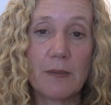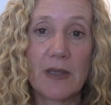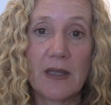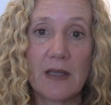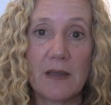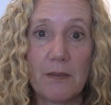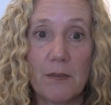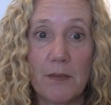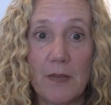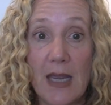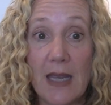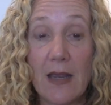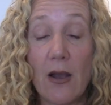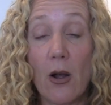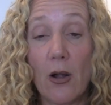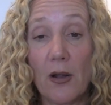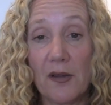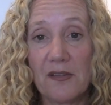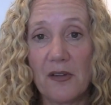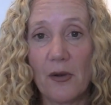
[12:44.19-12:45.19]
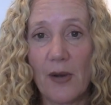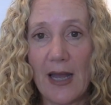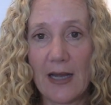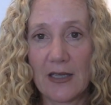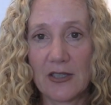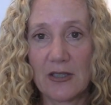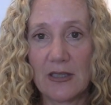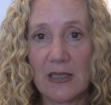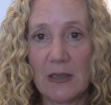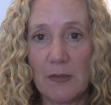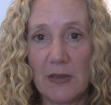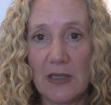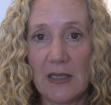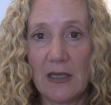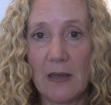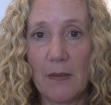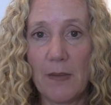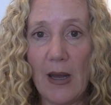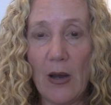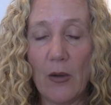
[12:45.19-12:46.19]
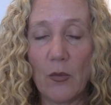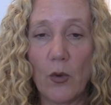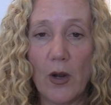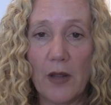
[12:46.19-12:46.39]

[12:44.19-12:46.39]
but it may also actually be about